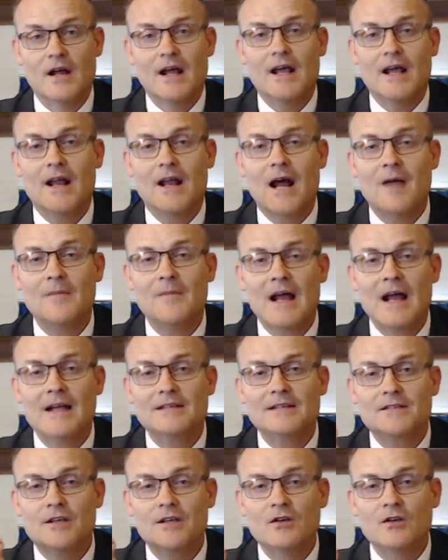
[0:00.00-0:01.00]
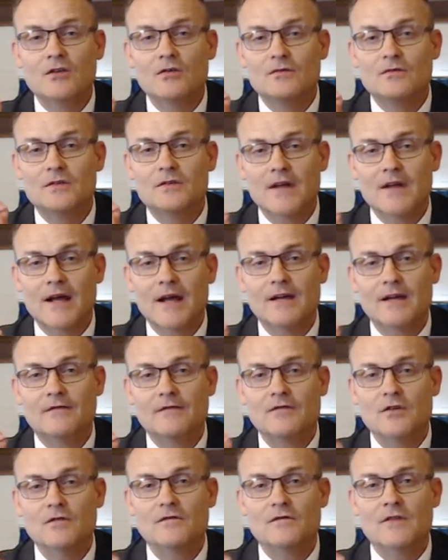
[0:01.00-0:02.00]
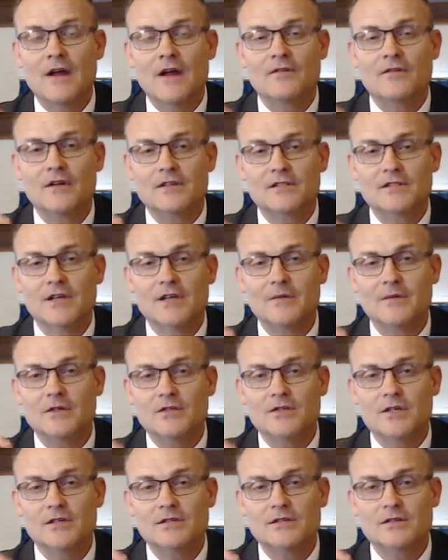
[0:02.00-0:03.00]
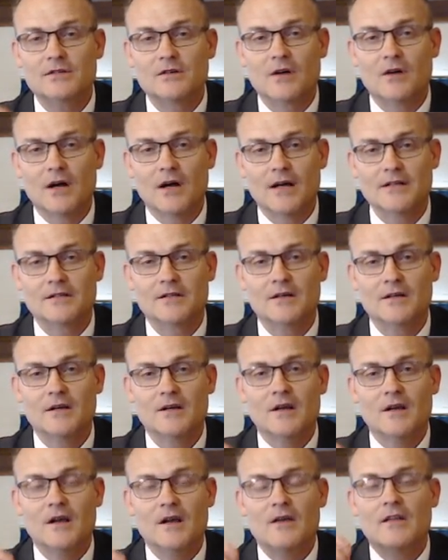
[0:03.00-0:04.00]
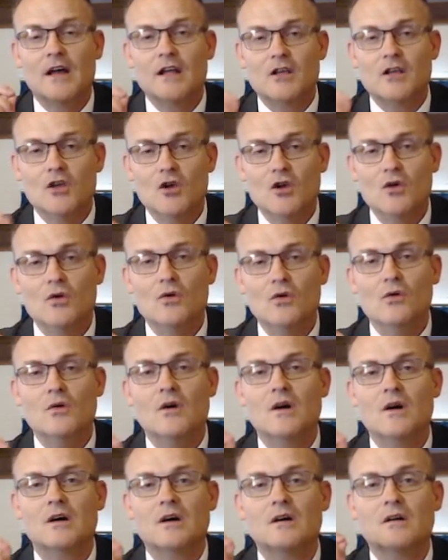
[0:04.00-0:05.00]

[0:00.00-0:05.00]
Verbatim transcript: And I'm asking you today, if you've never accepted Jesus Christ, that you